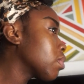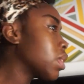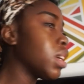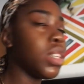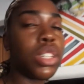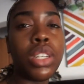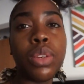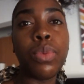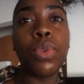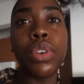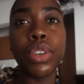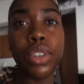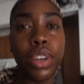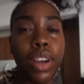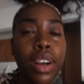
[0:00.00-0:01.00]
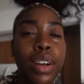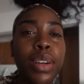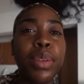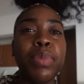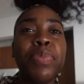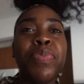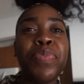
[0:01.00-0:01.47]
Yeah, she need water.
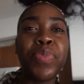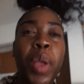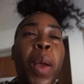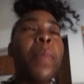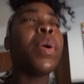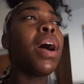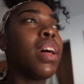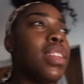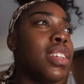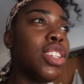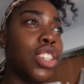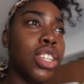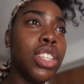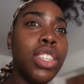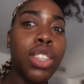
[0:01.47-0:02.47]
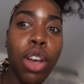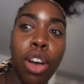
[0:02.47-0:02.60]
Um, apologies